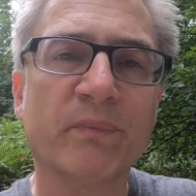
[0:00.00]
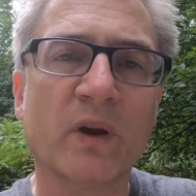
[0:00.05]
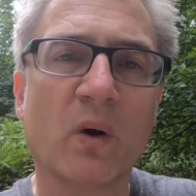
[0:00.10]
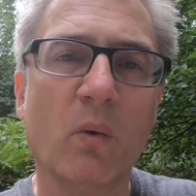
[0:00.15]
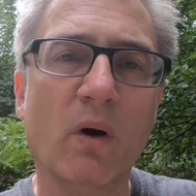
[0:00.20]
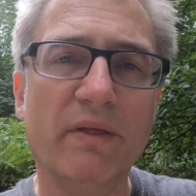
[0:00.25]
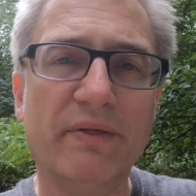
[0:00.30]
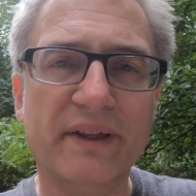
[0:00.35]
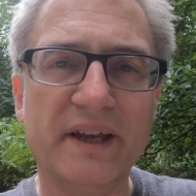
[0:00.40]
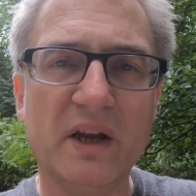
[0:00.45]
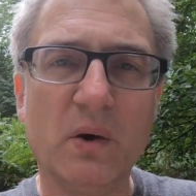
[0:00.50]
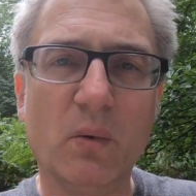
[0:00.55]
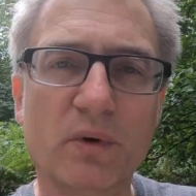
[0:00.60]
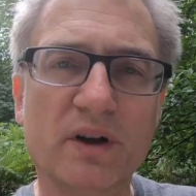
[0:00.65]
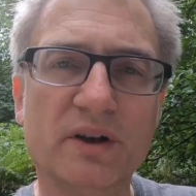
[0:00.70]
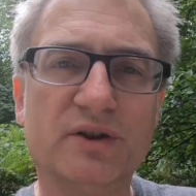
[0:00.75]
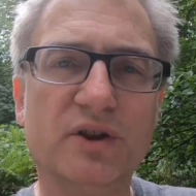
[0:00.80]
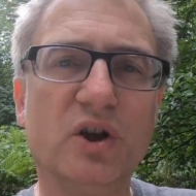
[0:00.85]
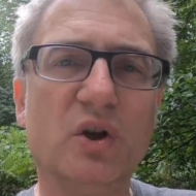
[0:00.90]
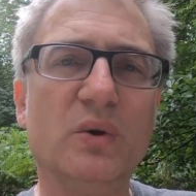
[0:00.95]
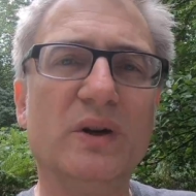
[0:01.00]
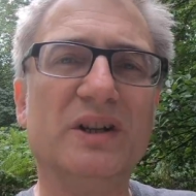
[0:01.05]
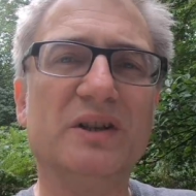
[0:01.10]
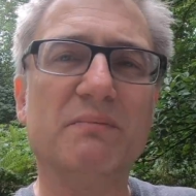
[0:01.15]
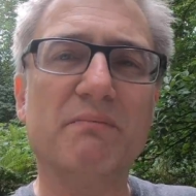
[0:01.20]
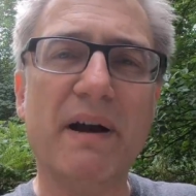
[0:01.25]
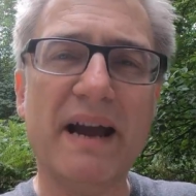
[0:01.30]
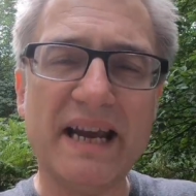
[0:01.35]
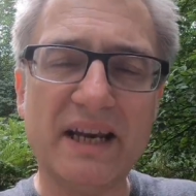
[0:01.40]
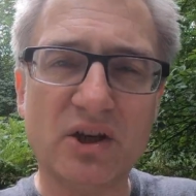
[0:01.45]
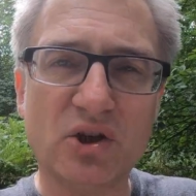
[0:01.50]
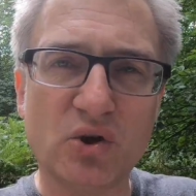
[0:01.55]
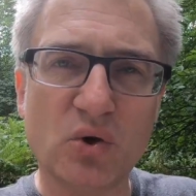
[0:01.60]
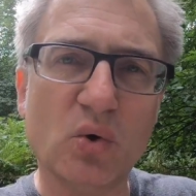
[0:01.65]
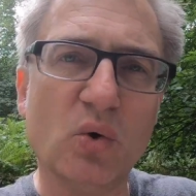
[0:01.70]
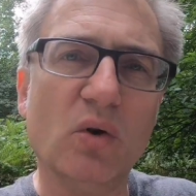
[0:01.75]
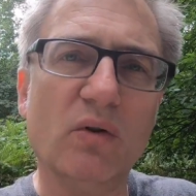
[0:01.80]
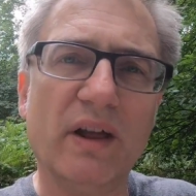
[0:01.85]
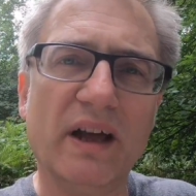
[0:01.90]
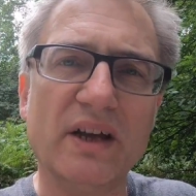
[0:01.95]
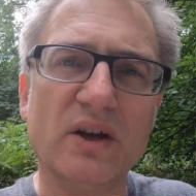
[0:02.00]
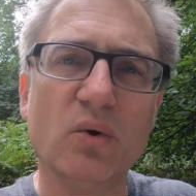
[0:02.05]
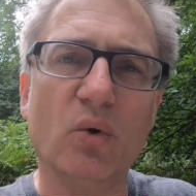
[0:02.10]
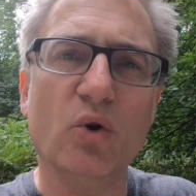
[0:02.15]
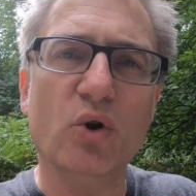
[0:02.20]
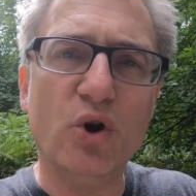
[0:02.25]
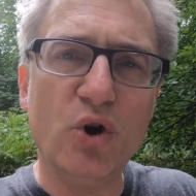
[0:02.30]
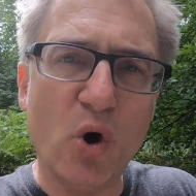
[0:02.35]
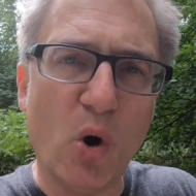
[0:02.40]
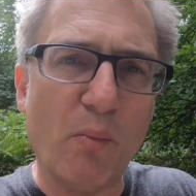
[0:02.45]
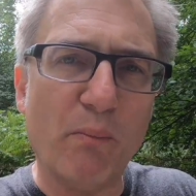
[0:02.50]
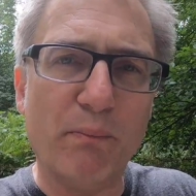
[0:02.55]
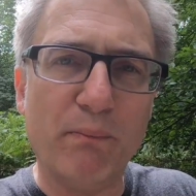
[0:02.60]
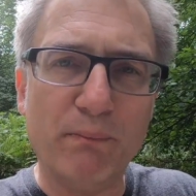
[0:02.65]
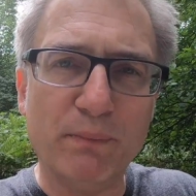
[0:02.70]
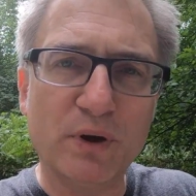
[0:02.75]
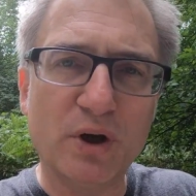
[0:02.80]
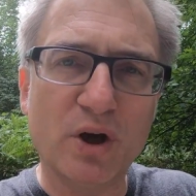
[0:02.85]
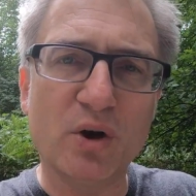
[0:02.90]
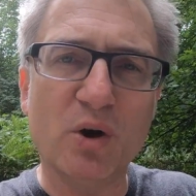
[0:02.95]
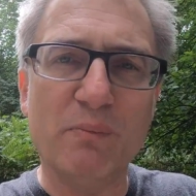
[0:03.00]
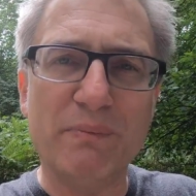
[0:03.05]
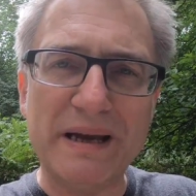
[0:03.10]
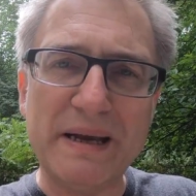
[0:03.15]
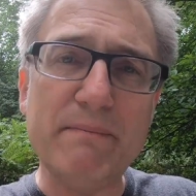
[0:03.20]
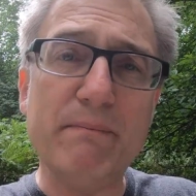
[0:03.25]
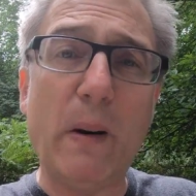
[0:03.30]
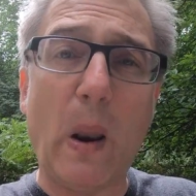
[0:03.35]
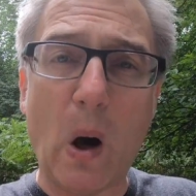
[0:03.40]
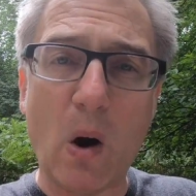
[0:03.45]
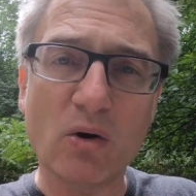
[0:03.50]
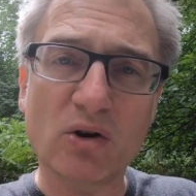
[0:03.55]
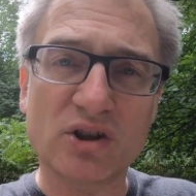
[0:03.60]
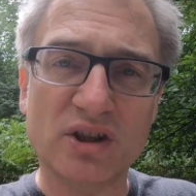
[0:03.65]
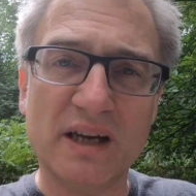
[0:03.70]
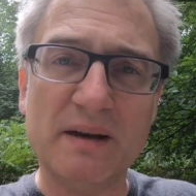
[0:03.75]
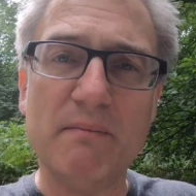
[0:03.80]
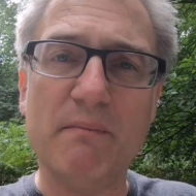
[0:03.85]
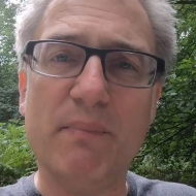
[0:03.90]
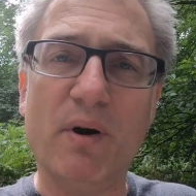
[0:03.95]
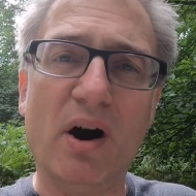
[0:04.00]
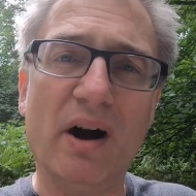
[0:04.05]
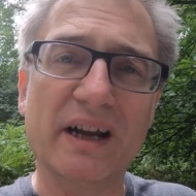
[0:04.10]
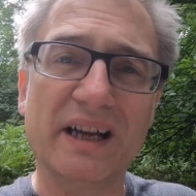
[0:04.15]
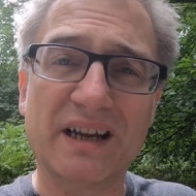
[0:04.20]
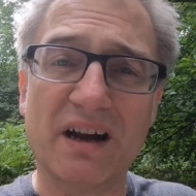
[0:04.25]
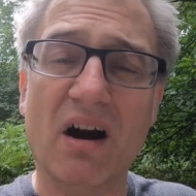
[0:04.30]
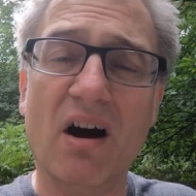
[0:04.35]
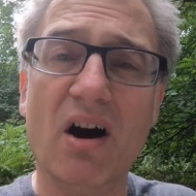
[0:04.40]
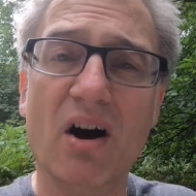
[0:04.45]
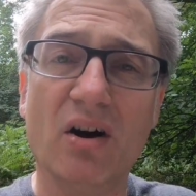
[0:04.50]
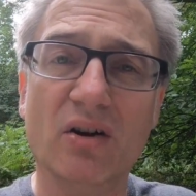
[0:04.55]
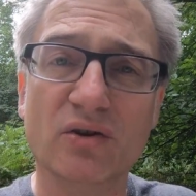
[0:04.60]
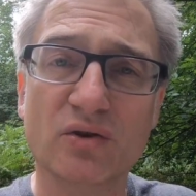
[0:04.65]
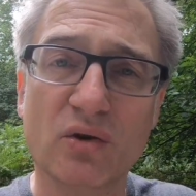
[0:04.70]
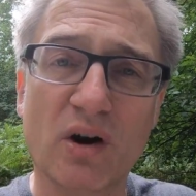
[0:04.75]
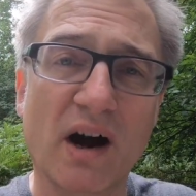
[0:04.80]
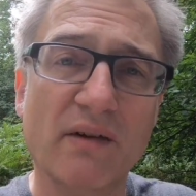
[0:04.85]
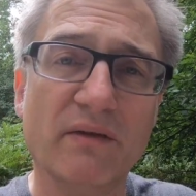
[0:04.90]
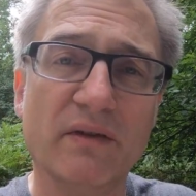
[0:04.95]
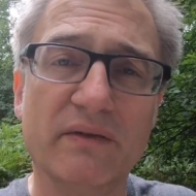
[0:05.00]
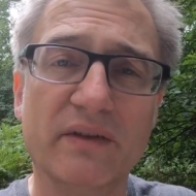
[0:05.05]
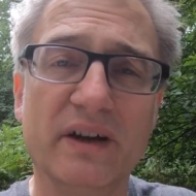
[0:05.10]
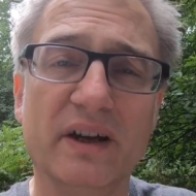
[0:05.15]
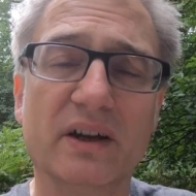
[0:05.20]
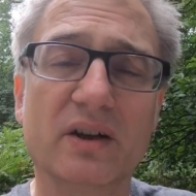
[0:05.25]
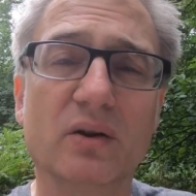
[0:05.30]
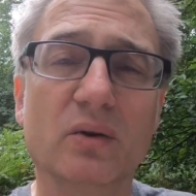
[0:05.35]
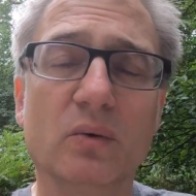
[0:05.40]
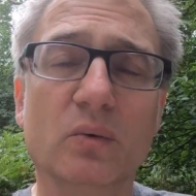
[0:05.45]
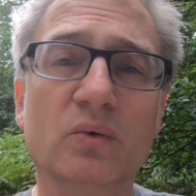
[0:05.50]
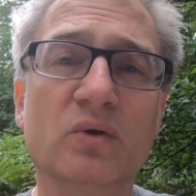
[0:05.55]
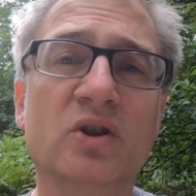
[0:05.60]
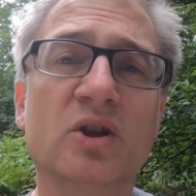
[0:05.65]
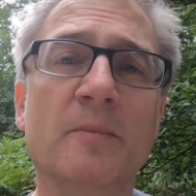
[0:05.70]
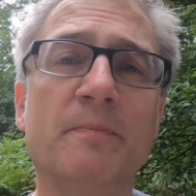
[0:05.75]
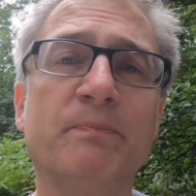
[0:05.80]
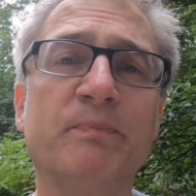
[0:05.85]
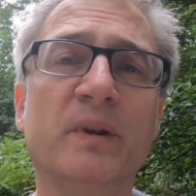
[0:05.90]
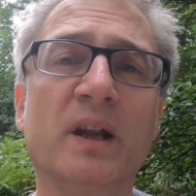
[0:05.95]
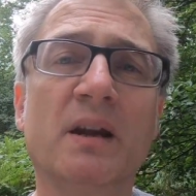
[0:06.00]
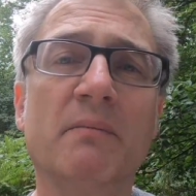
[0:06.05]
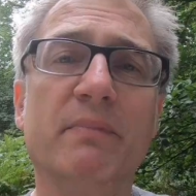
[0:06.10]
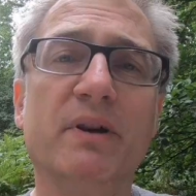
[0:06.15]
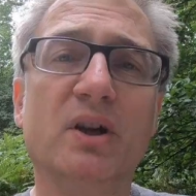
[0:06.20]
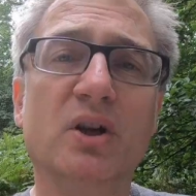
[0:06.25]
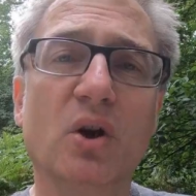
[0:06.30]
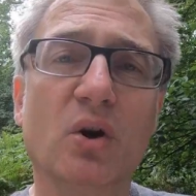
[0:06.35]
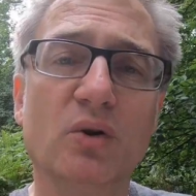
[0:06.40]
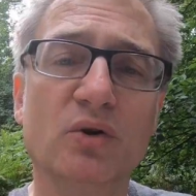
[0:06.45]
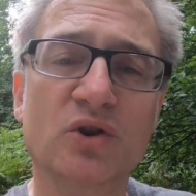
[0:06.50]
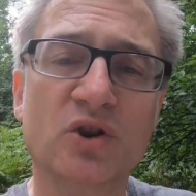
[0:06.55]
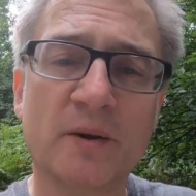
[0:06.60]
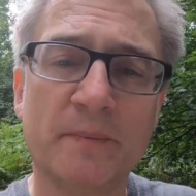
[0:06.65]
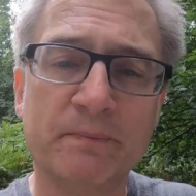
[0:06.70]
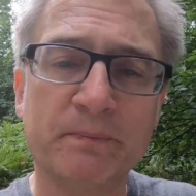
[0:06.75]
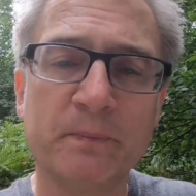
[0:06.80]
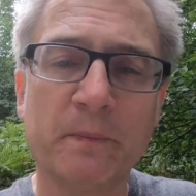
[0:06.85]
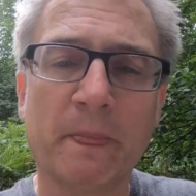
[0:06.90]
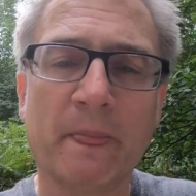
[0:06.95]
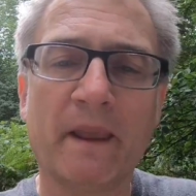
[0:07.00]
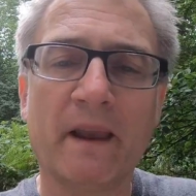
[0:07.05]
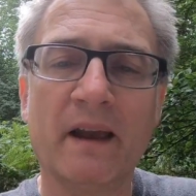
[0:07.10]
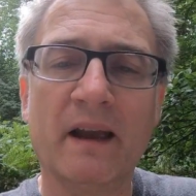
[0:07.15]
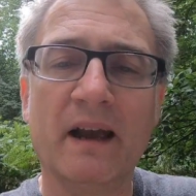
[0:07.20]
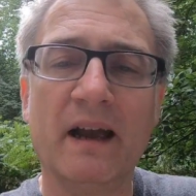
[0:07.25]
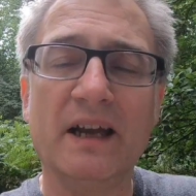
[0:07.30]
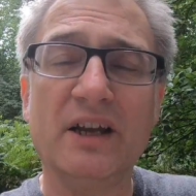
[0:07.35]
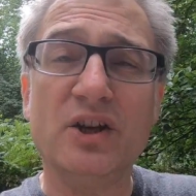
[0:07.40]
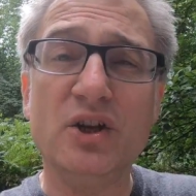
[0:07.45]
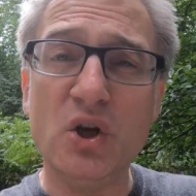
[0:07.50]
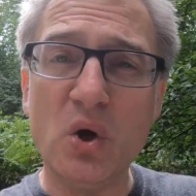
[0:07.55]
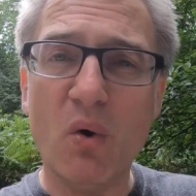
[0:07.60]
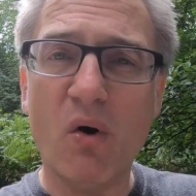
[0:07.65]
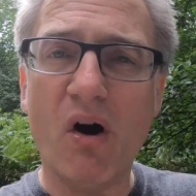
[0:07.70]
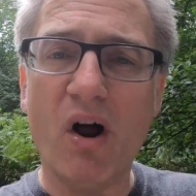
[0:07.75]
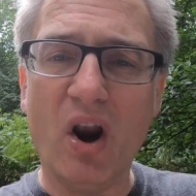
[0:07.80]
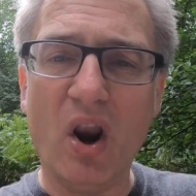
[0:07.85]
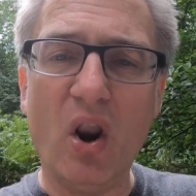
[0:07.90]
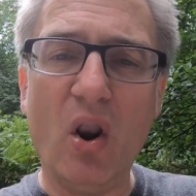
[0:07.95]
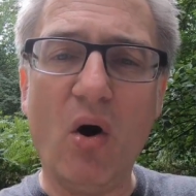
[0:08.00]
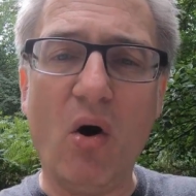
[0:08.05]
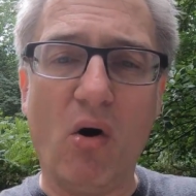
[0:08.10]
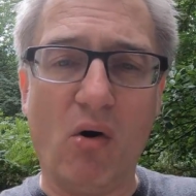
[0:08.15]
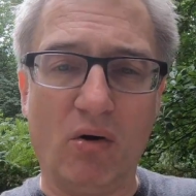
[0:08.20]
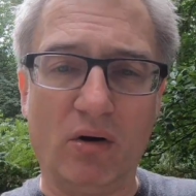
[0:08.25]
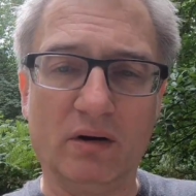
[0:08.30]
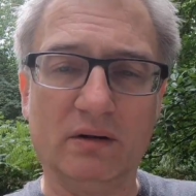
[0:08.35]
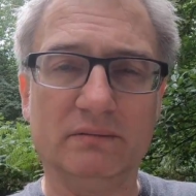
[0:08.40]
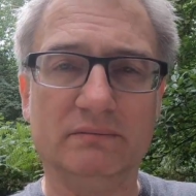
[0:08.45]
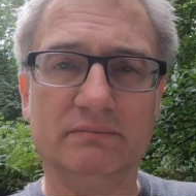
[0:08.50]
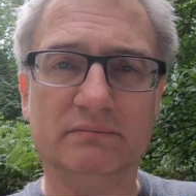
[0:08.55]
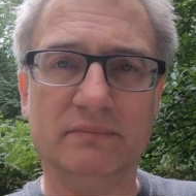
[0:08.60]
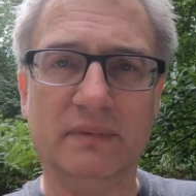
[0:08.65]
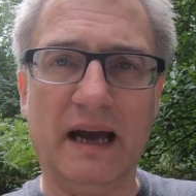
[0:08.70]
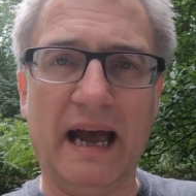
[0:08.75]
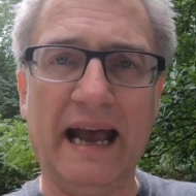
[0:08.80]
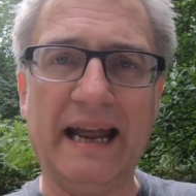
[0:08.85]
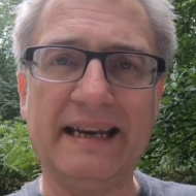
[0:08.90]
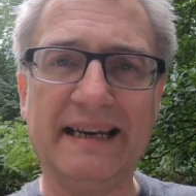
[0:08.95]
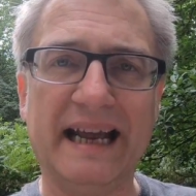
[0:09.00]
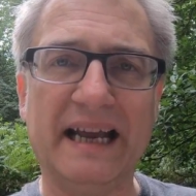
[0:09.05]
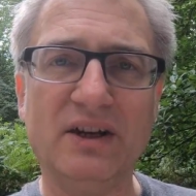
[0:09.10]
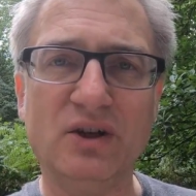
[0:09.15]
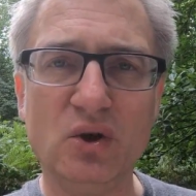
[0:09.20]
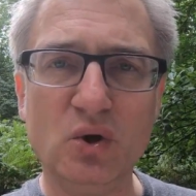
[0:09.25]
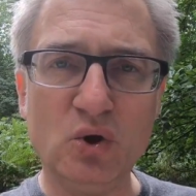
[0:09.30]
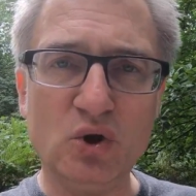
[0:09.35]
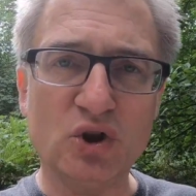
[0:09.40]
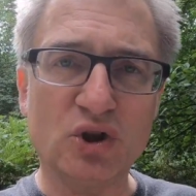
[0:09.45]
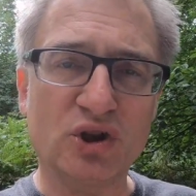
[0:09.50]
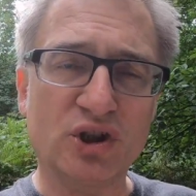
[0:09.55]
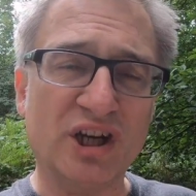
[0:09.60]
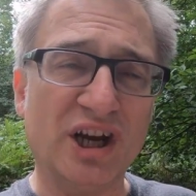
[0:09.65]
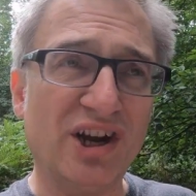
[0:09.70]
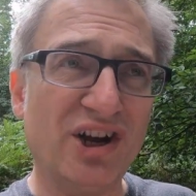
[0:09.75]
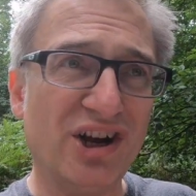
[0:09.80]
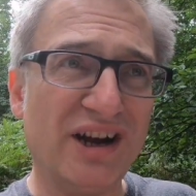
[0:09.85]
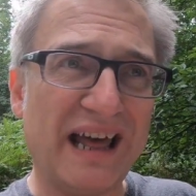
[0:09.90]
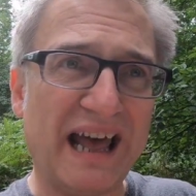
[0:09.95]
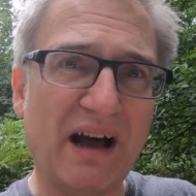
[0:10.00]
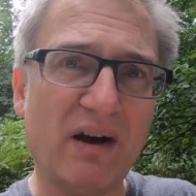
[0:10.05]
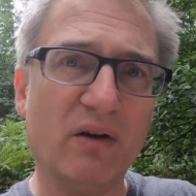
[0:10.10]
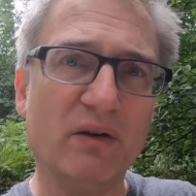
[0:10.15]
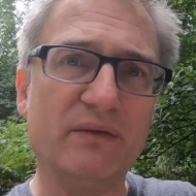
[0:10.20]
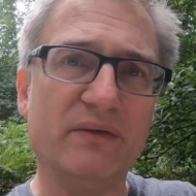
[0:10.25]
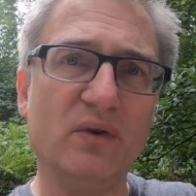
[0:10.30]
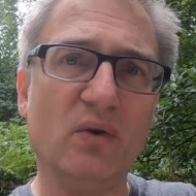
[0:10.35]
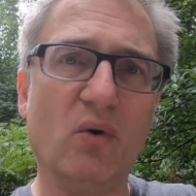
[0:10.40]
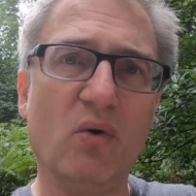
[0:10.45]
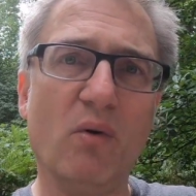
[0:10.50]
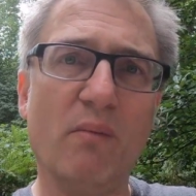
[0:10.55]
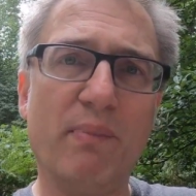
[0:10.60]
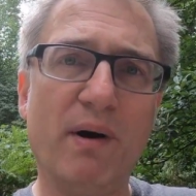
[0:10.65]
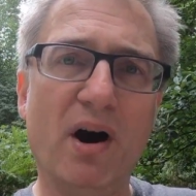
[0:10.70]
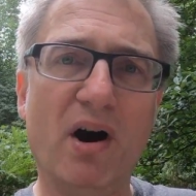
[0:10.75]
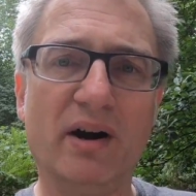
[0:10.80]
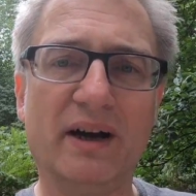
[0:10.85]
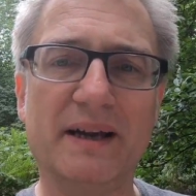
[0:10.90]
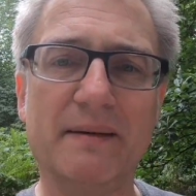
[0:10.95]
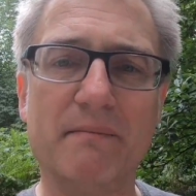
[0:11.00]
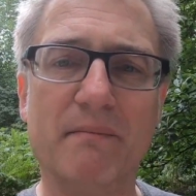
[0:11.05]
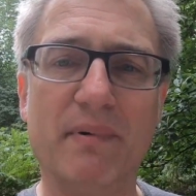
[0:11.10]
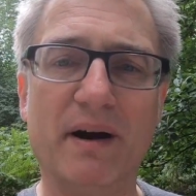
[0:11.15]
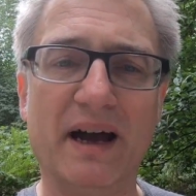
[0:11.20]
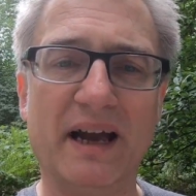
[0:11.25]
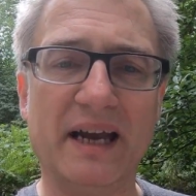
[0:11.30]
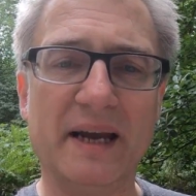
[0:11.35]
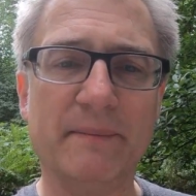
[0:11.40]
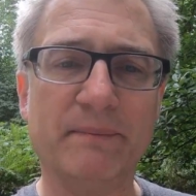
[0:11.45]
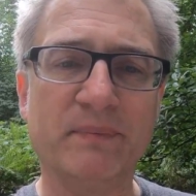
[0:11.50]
One thing you do is make sure that you're not going to be blocked in by cars or other vehicles, because you are long, and as you turn out of your parking bay,